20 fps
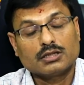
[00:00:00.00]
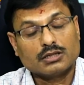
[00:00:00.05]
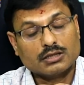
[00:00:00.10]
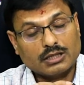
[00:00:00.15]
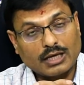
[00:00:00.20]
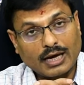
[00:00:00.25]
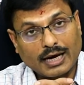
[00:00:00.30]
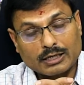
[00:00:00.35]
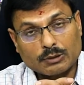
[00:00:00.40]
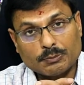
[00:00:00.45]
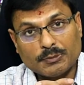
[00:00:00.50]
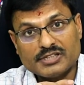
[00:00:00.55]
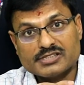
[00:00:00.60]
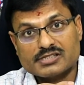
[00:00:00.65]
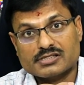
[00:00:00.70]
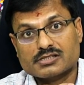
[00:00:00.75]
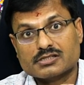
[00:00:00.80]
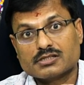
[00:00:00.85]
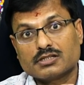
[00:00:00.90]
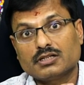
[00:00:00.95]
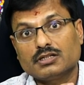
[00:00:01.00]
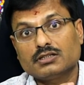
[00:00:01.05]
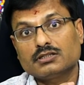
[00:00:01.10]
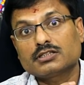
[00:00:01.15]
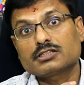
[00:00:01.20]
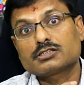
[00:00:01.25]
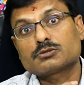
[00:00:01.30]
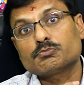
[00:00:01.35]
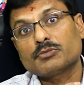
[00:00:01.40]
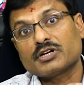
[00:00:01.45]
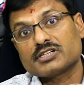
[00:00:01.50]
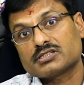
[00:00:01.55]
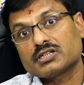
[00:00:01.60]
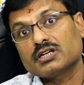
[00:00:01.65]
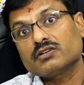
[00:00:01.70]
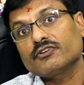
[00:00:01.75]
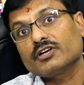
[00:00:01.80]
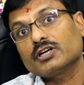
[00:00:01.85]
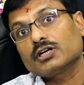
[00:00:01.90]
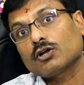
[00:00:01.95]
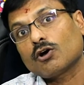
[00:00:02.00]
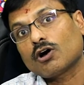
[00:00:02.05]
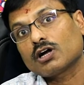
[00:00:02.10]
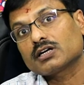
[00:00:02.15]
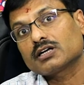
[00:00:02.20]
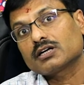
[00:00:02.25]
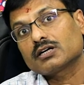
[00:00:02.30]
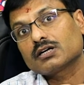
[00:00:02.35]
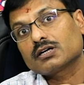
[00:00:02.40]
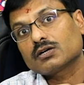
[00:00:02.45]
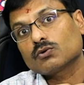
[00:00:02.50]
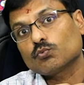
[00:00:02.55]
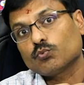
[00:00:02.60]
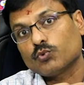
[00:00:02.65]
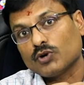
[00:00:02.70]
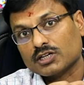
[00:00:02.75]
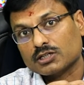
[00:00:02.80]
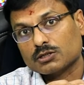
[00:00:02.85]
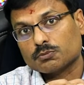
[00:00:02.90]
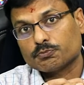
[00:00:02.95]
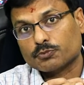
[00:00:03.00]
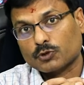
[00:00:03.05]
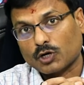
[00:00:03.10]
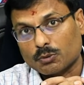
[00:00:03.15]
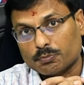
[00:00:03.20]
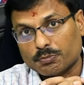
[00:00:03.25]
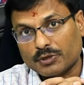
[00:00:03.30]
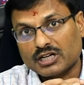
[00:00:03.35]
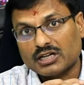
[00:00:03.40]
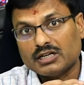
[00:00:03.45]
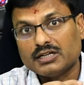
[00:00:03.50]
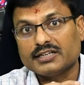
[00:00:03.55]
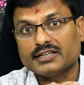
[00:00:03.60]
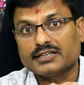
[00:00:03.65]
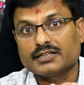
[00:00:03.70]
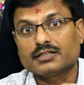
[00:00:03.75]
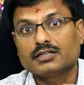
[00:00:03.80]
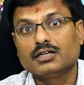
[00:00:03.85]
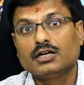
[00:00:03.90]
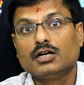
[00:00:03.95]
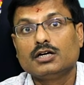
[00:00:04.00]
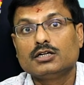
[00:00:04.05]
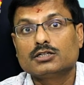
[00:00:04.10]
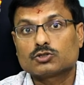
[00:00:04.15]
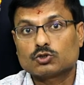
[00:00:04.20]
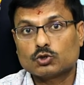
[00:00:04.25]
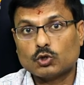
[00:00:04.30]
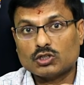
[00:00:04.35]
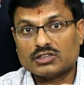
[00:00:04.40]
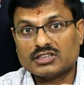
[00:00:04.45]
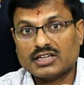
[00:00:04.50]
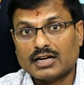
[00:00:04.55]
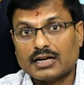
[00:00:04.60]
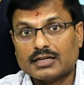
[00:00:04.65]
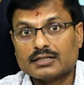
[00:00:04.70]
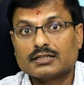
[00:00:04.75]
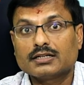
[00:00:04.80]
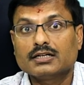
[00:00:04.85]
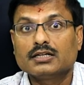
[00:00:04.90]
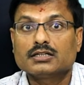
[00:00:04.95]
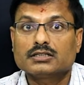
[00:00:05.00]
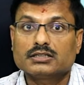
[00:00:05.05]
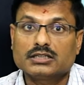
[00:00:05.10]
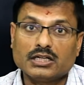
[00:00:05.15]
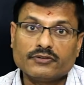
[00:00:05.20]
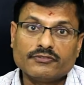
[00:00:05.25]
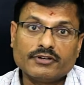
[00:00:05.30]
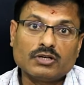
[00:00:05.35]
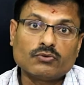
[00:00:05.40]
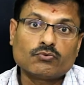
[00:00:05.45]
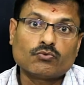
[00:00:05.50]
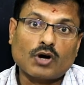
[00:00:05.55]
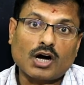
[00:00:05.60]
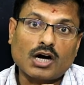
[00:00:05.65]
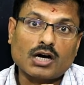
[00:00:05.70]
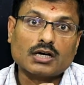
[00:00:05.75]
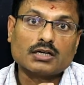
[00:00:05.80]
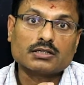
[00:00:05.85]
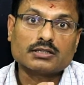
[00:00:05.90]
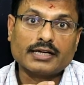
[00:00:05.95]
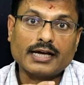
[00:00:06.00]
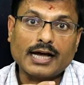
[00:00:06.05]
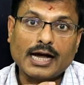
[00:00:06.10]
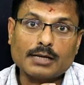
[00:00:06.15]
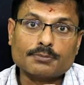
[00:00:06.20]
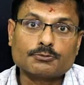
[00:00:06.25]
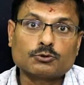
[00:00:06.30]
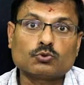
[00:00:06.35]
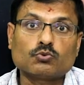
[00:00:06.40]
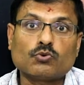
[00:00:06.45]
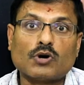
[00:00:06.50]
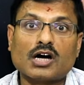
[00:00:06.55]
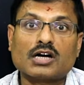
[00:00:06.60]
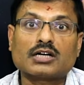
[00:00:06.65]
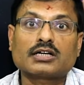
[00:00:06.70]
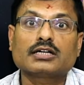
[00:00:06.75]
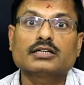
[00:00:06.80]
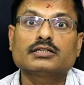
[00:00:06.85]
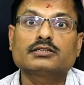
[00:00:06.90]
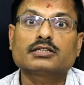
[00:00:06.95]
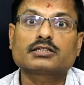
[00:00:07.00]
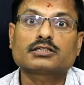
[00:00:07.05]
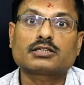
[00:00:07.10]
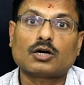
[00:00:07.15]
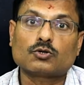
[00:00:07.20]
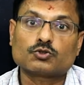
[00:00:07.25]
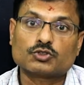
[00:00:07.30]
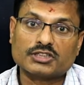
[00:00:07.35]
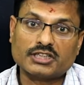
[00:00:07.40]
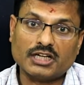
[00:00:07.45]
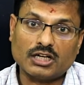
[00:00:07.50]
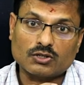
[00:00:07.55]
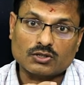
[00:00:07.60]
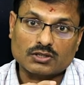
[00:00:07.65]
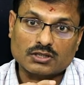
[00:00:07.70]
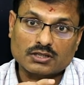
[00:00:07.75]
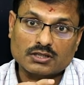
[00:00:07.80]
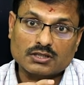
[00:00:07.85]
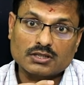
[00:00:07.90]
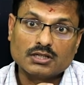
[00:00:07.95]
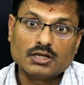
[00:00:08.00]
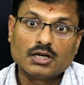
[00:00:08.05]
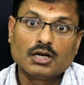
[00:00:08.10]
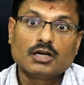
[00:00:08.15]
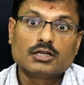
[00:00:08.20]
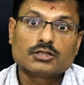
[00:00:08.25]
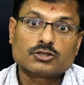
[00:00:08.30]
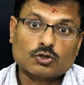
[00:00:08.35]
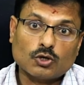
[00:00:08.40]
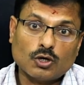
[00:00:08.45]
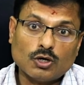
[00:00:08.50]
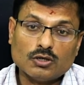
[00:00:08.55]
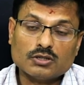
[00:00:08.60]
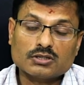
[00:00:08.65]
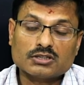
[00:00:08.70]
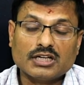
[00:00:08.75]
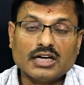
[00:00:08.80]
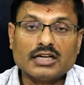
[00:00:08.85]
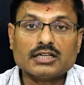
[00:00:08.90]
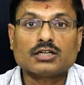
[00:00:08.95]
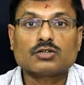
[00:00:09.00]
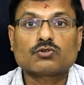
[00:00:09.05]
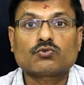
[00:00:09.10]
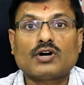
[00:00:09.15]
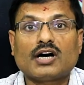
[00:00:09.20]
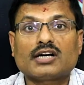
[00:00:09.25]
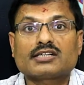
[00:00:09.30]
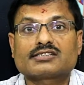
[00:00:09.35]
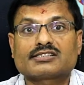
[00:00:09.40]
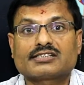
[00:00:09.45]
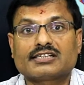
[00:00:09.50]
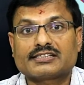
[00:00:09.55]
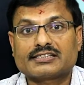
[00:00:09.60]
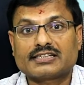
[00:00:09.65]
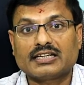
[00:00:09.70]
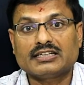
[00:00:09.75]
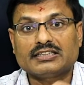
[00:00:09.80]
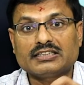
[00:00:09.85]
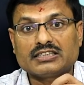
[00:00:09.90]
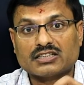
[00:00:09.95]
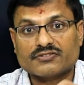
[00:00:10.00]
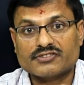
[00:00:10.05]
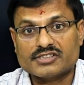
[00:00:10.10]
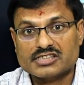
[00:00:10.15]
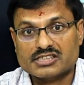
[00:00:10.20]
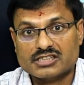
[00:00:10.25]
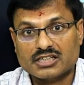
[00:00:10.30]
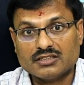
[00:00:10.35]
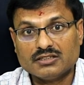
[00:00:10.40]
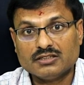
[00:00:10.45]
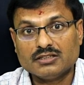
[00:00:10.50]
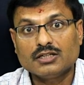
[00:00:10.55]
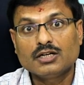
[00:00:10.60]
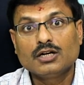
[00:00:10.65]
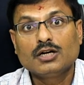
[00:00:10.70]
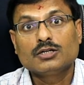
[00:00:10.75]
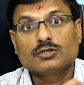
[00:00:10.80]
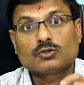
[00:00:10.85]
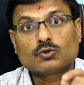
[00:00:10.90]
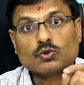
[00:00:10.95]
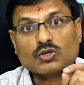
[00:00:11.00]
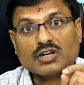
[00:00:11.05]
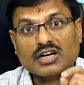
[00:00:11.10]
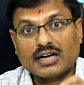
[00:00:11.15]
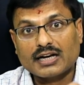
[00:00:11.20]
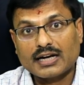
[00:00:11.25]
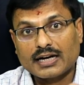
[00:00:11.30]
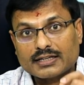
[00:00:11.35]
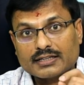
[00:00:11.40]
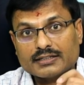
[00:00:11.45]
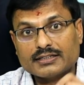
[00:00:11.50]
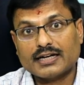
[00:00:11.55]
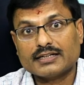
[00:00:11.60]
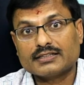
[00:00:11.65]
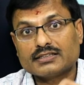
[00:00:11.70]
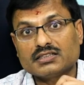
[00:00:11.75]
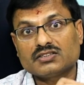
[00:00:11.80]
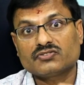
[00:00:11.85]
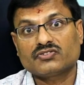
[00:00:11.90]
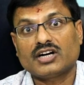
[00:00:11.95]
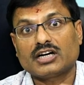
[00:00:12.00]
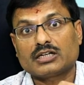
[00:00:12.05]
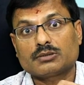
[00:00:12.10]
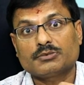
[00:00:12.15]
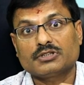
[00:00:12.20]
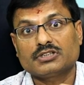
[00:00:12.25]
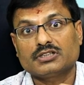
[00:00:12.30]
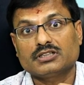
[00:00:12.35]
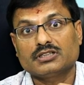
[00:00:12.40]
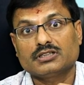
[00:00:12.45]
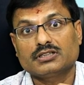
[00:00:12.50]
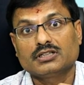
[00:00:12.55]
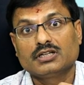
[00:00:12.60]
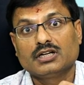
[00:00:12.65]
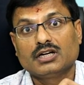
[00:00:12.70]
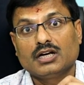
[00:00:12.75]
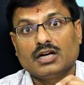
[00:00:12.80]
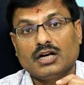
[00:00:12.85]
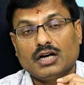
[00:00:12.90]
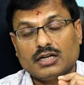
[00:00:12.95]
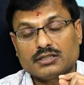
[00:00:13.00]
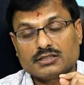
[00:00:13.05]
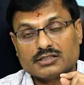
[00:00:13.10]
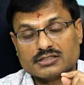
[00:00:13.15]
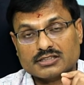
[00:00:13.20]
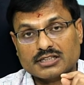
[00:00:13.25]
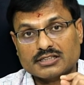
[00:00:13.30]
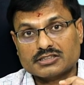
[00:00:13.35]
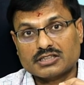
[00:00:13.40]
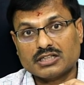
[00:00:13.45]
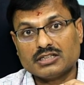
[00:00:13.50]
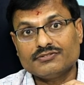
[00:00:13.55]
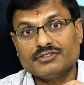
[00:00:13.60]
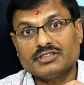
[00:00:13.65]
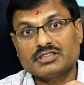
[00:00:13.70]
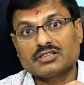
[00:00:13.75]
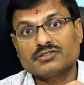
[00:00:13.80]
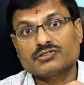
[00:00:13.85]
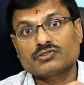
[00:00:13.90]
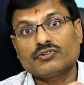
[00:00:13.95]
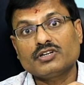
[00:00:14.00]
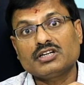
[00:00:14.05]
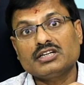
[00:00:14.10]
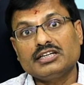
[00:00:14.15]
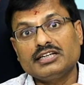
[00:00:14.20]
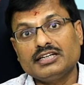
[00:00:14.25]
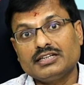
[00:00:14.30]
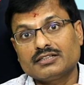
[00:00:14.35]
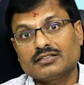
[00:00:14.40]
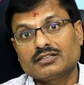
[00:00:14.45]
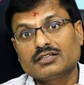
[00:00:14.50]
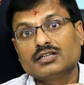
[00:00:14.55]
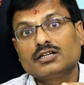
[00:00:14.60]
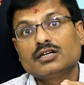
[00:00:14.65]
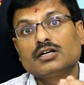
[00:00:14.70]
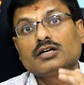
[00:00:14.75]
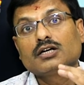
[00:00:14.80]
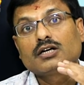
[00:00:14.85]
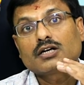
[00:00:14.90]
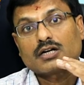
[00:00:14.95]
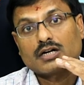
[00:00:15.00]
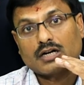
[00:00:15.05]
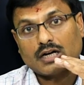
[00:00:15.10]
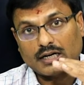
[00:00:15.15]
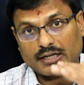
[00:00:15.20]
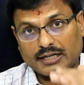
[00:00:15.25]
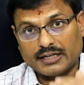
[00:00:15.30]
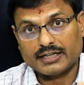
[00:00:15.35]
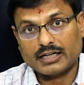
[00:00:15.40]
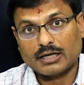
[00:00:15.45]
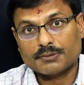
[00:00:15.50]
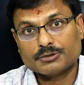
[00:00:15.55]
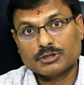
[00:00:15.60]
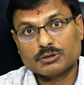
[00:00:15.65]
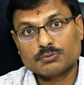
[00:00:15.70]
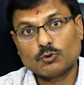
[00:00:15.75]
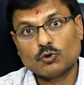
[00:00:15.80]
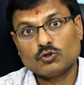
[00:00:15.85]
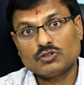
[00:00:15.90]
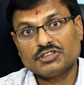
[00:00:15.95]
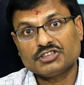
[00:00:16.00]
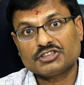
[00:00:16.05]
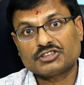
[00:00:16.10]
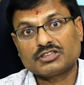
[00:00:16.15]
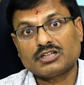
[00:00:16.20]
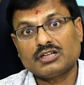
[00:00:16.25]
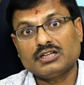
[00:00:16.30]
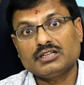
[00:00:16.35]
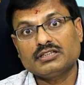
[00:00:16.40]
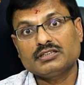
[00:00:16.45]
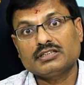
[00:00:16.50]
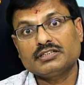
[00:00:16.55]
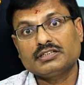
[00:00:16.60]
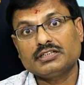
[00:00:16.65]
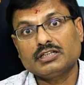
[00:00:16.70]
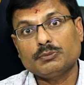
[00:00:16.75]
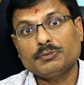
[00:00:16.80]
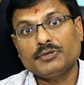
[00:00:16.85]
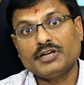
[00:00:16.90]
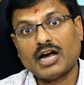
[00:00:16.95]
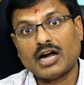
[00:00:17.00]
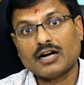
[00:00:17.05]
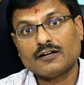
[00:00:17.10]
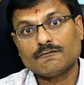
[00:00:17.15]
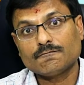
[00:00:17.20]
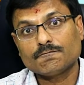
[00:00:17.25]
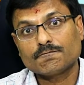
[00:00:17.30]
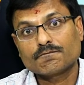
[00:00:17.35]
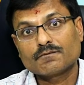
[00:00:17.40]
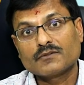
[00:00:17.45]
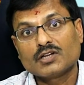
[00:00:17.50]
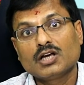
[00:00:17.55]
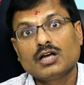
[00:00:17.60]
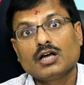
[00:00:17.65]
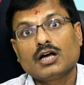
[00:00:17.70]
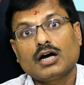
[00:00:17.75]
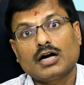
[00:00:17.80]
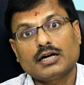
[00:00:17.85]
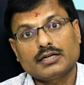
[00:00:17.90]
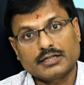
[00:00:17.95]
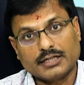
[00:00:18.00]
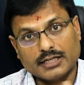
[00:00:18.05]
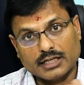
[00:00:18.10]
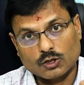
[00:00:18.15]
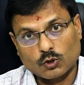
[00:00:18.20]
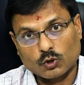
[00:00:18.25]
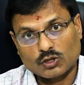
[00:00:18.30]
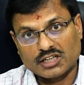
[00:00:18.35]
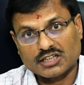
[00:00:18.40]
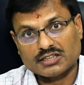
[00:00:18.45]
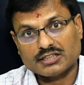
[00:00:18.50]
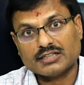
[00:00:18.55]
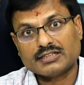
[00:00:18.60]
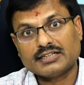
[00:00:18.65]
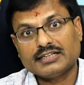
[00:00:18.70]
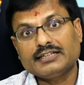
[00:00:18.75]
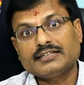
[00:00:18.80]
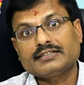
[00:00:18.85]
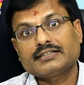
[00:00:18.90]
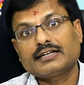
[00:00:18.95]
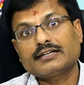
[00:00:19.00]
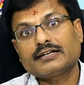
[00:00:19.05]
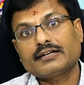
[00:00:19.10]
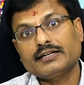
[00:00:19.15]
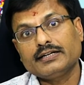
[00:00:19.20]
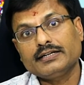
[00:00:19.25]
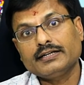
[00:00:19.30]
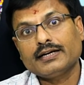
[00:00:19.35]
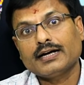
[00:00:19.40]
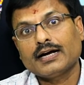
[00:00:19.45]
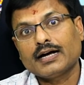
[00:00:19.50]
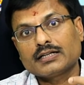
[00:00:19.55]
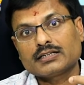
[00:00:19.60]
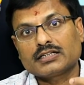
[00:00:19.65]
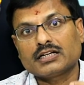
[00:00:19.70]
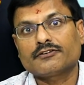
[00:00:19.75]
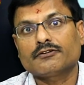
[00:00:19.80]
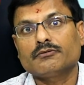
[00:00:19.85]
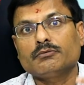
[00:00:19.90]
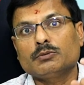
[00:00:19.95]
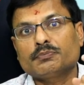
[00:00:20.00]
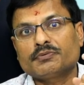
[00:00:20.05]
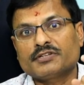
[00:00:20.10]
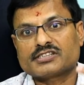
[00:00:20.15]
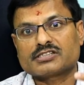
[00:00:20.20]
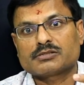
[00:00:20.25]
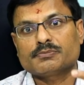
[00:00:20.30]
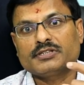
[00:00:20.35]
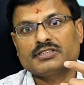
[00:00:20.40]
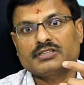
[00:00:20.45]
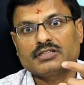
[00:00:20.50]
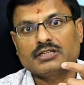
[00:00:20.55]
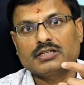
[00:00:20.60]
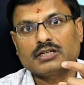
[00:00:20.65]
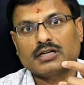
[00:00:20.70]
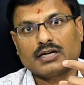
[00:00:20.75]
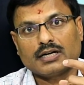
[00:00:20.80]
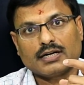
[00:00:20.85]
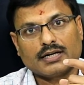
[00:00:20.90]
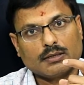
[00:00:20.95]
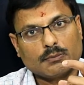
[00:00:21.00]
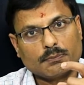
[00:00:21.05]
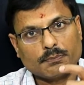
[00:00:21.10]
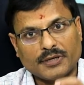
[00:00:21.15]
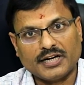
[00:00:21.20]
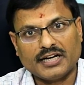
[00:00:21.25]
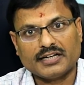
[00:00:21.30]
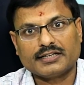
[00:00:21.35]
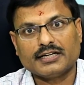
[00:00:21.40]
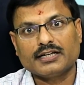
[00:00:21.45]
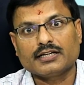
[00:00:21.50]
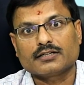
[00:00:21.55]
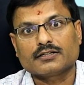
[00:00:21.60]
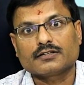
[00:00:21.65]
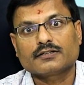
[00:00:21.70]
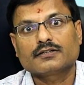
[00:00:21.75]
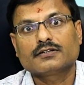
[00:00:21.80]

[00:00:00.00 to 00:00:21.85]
That means this muscle will not work properly, so that they have to walk in the crouch curve. So they require surgical intervention to correct that deformity, and the surgical intervention will need cutting of the bone distally in the tibia, and derotated internally, and that will be fixed with the plating.